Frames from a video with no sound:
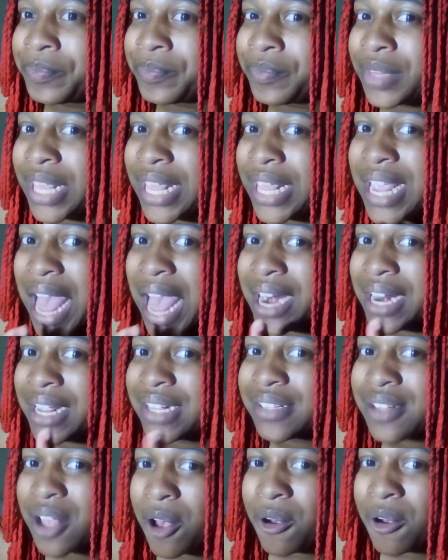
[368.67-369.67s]
He got
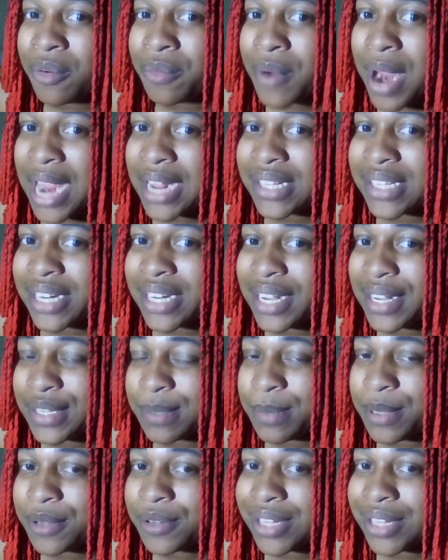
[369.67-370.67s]
his own rights to his
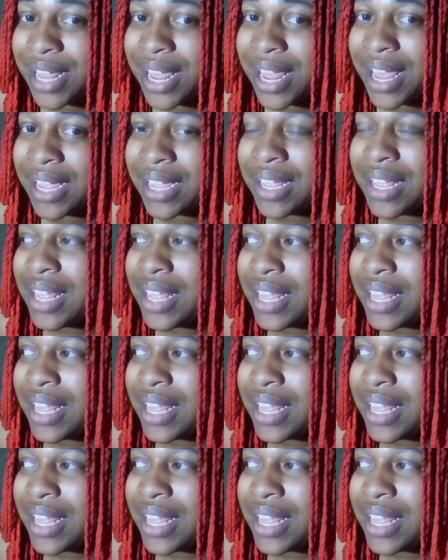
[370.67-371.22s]
music.